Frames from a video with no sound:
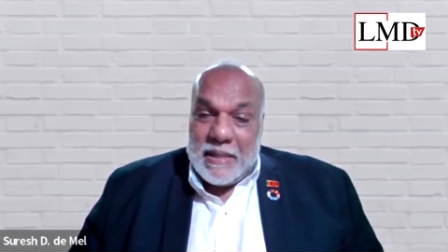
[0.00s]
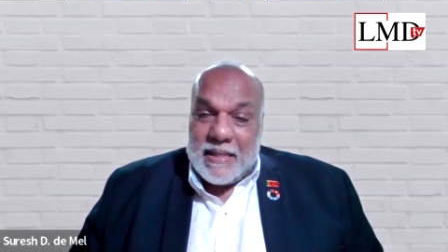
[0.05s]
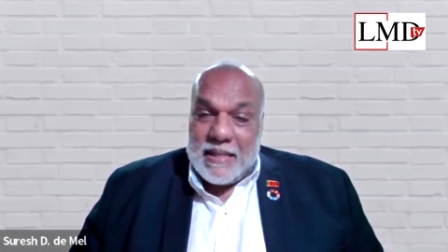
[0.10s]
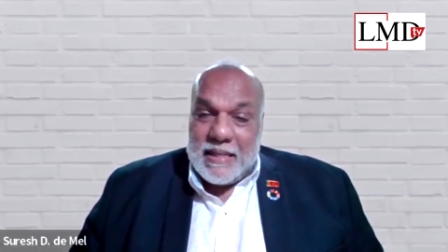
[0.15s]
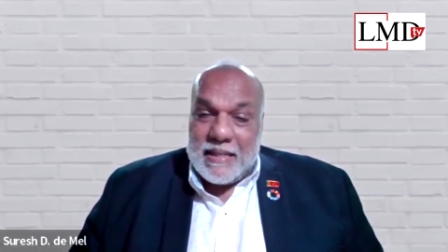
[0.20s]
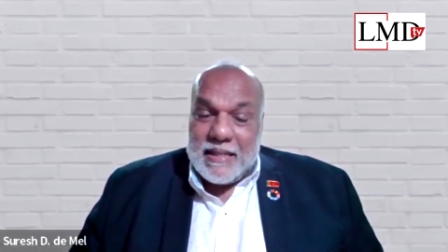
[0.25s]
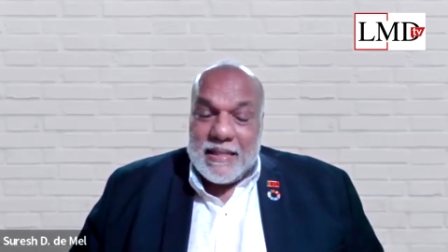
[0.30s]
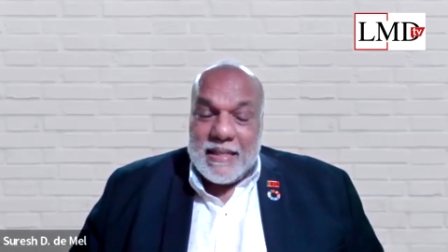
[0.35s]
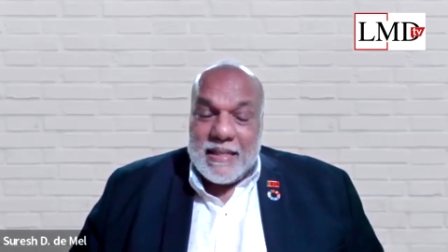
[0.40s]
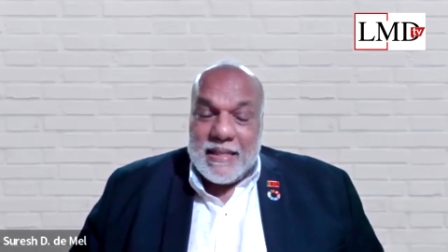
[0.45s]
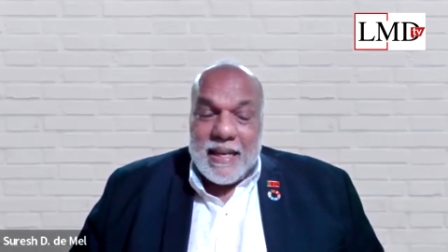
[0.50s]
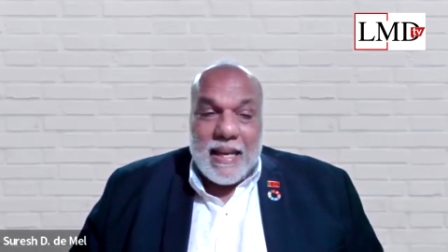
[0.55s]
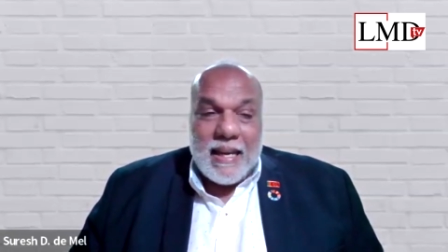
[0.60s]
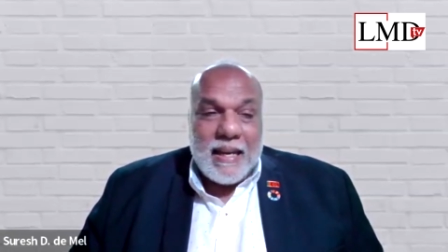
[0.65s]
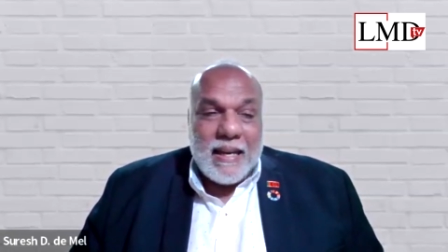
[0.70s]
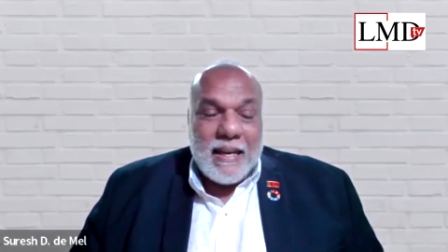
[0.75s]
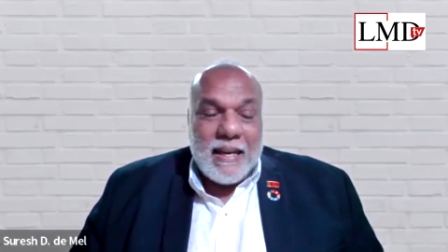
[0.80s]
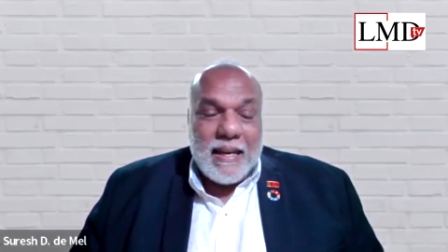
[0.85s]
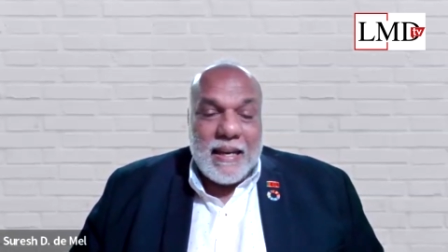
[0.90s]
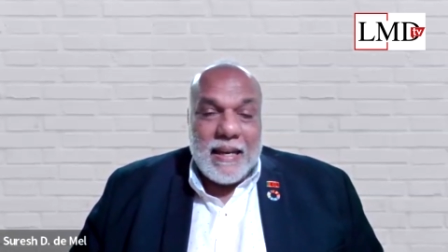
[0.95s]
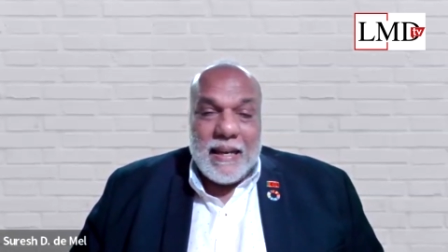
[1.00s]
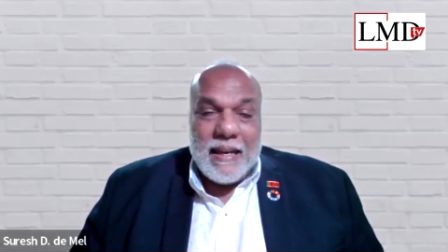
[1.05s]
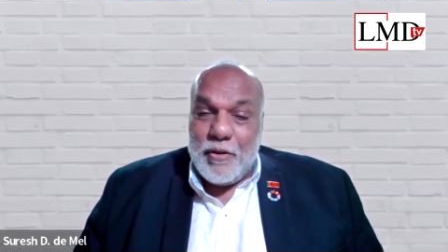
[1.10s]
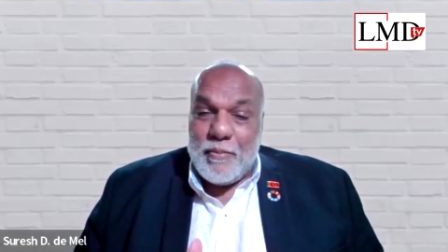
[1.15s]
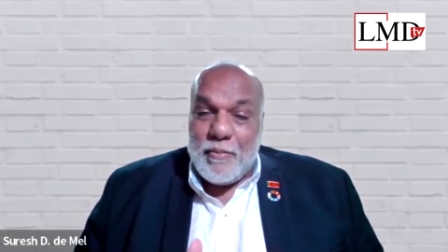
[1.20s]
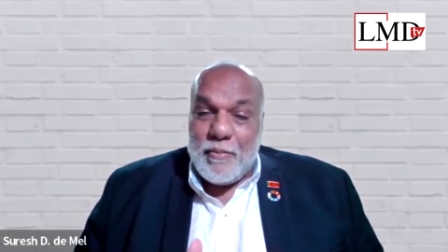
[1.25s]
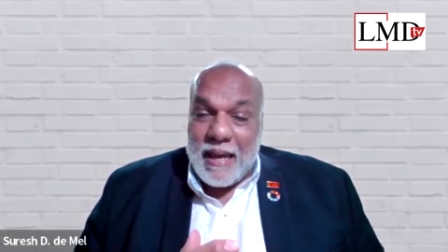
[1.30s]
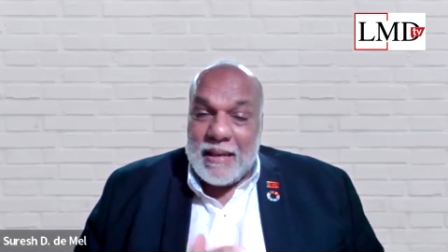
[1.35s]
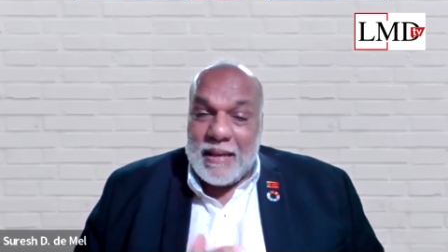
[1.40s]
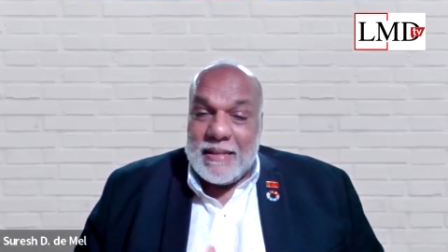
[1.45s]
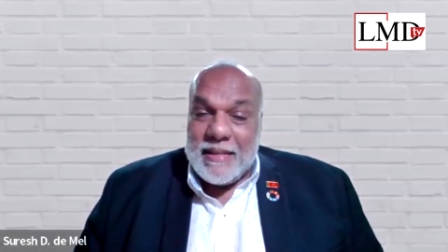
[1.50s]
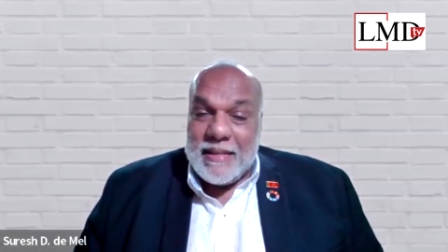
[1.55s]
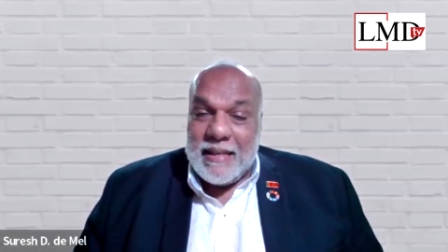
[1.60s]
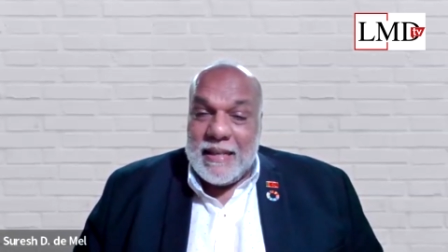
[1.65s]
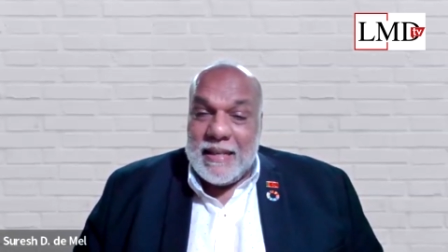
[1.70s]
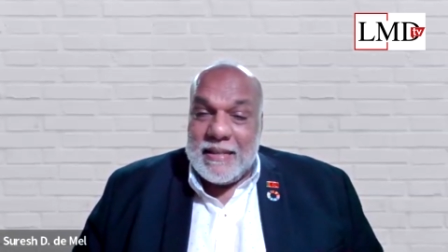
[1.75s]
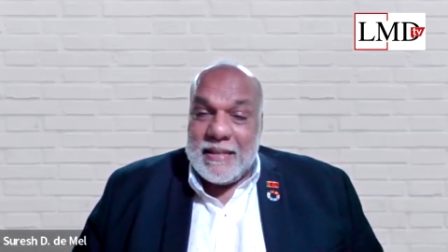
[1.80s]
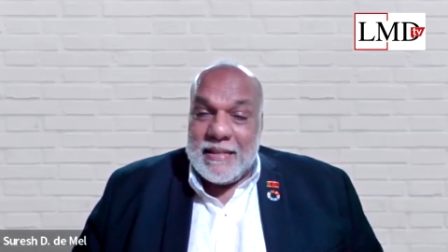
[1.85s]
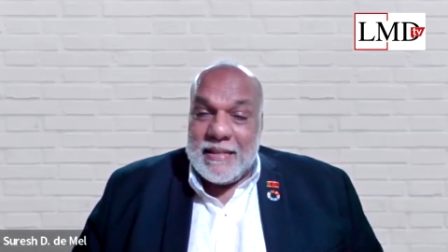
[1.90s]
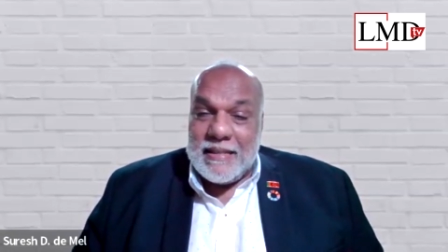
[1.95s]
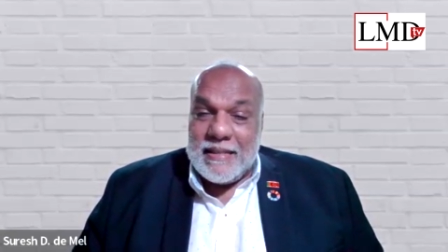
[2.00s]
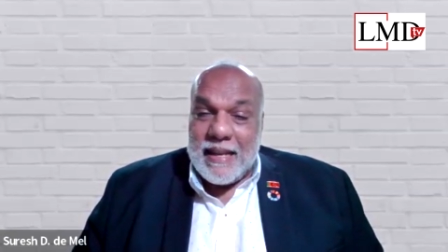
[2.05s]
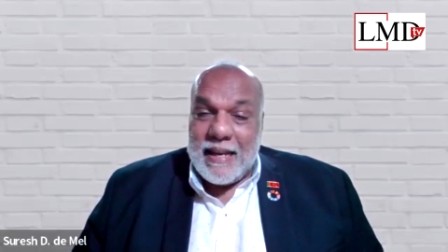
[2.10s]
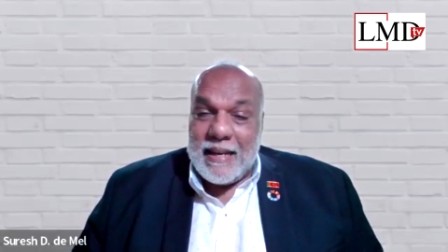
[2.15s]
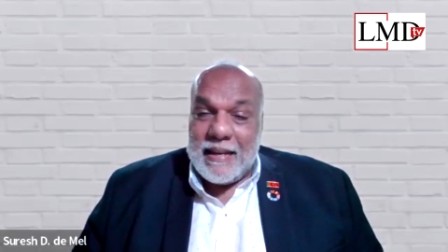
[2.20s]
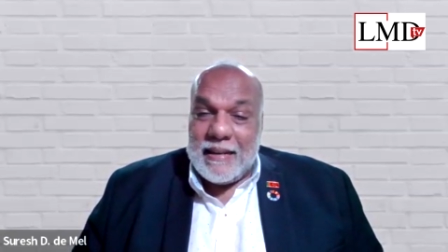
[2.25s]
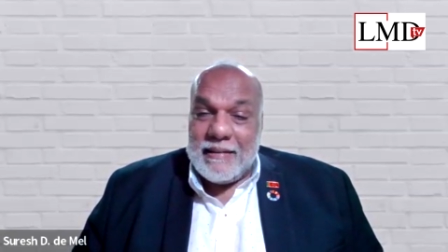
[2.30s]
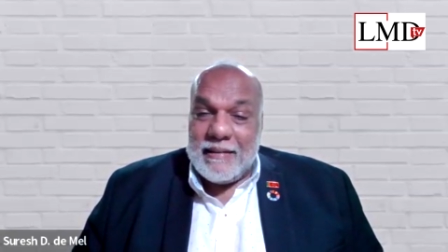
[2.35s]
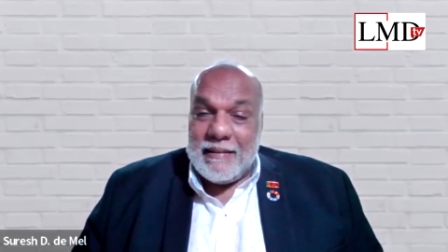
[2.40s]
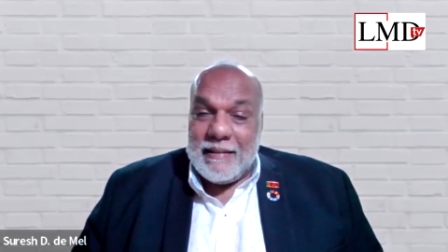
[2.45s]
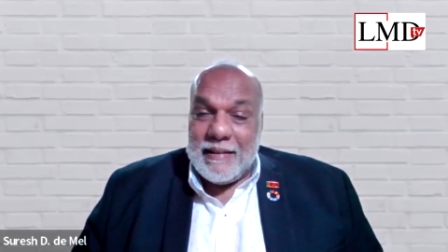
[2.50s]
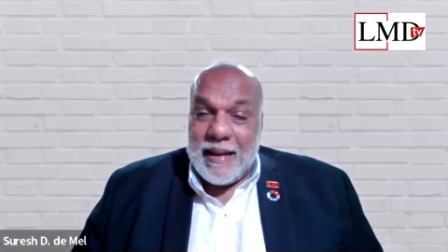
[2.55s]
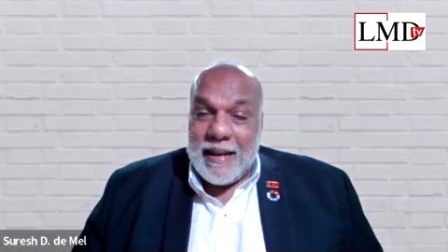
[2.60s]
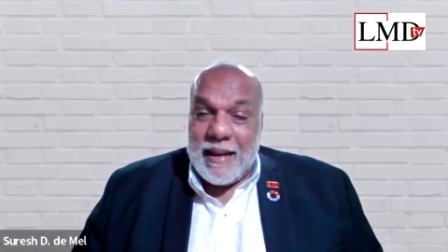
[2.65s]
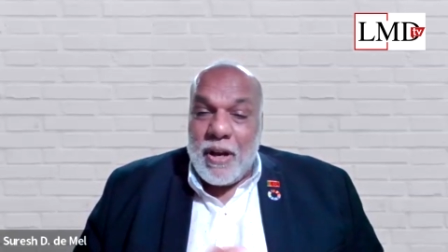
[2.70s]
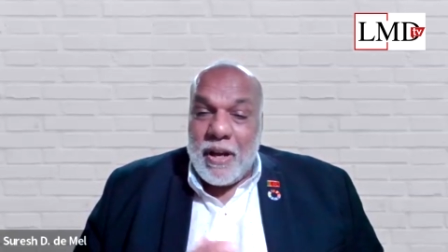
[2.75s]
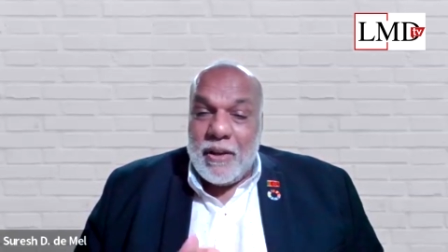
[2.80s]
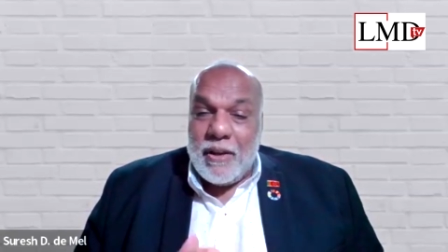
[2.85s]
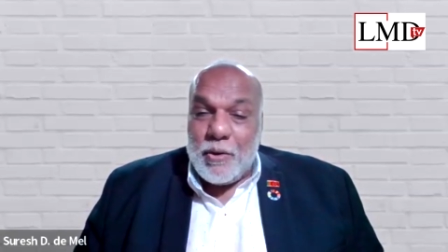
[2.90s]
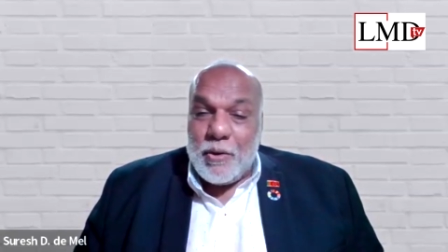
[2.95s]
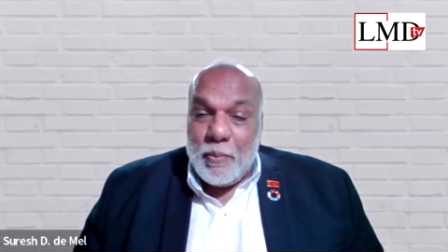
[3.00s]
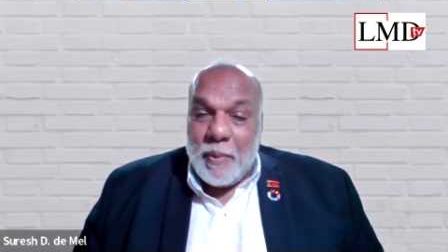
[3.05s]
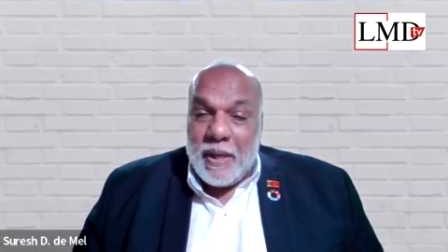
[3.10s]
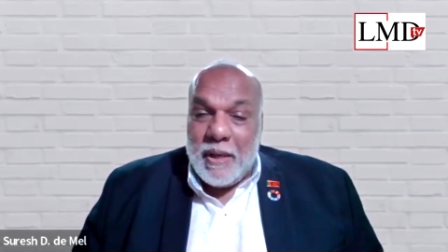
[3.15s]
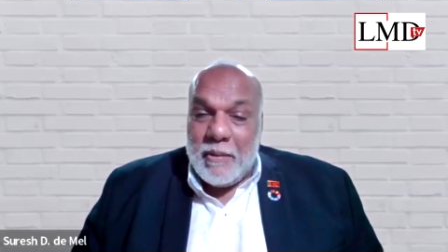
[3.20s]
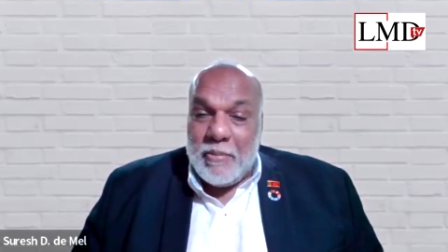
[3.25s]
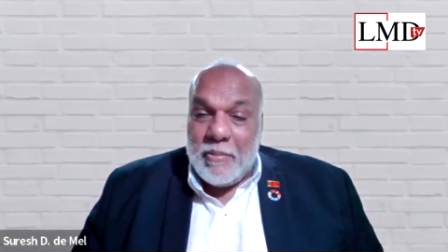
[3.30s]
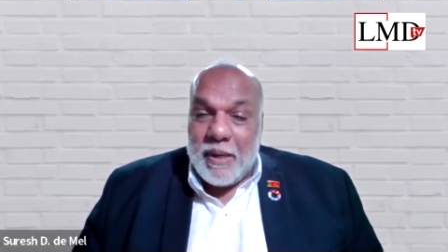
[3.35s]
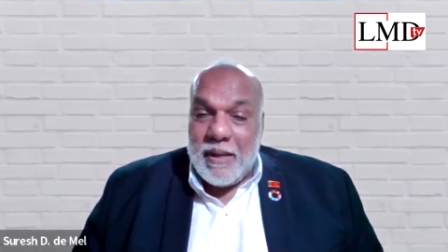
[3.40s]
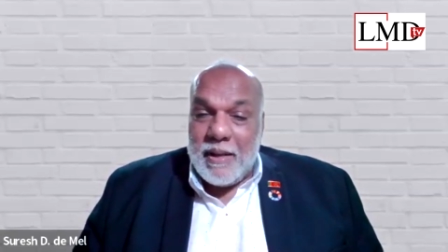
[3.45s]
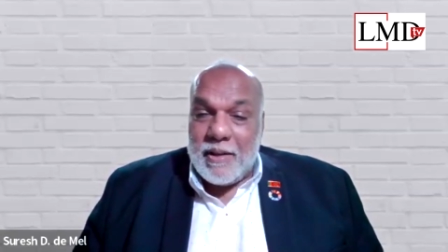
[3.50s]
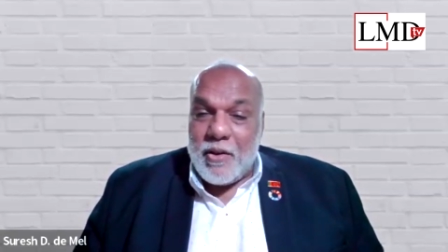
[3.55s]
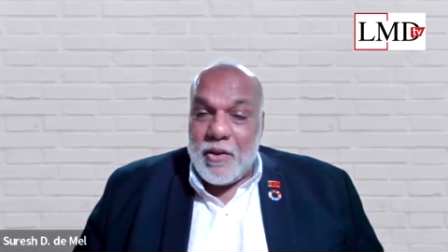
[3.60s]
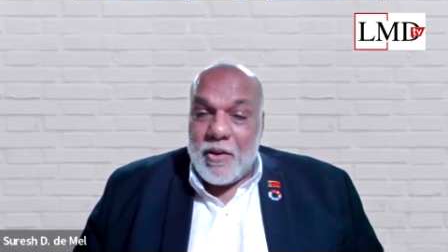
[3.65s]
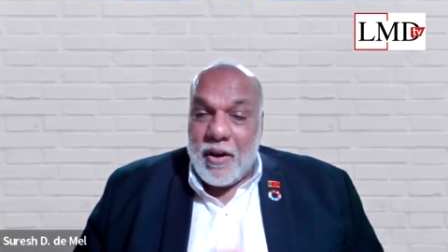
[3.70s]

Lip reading: business. And, magazines and talking to people,